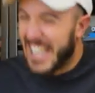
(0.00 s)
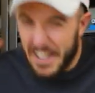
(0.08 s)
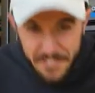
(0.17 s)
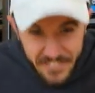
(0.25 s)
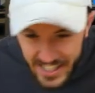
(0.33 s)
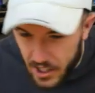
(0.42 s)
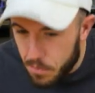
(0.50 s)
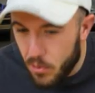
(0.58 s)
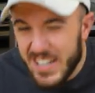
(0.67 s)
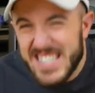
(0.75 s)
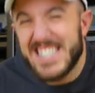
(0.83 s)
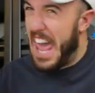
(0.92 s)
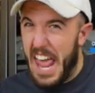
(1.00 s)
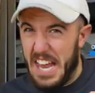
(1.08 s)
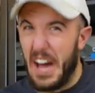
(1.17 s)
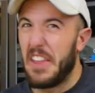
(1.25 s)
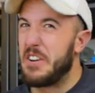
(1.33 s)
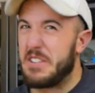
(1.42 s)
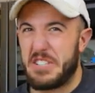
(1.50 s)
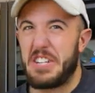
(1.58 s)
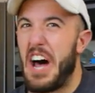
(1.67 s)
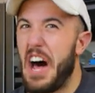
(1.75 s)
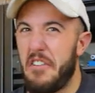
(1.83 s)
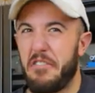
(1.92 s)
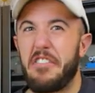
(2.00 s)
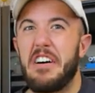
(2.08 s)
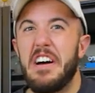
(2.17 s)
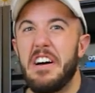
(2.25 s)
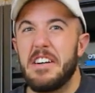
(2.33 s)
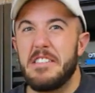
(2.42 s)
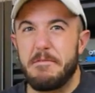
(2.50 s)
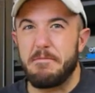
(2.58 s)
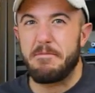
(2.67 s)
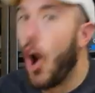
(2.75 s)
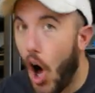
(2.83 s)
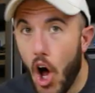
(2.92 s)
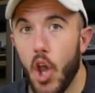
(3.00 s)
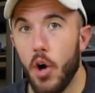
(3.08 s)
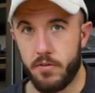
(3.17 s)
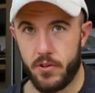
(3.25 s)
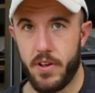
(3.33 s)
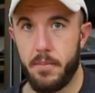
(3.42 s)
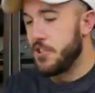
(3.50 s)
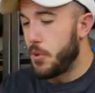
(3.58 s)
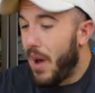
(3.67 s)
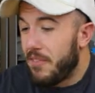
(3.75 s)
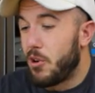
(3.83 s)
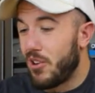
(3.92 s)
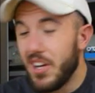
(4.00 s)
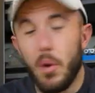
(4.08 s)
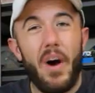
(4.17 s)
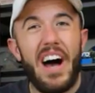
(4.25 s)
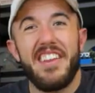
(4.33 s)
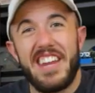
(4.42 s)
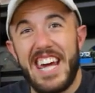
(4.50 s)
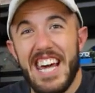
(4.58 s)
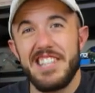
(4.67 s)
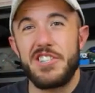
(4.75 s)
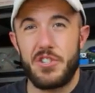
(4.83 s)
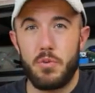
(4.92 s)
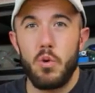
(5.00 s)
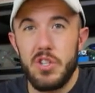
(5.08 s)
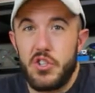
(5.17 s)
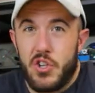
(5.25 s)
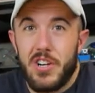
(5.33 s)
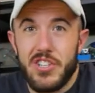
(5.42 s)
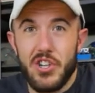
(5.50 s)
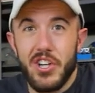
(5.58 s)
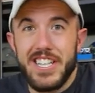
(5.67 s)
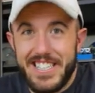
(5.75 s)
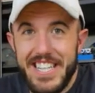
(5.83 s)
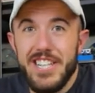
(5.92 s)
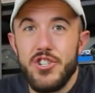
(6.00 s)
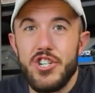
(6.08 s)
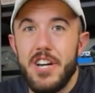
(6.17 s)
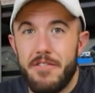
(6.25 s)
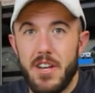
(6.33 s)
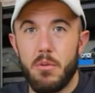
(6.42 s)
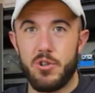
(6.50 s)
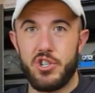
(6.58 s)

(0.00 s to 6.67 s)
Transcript: get fingerprints and other stuff all over them. So after a little while, the kits would start to look dingy if they were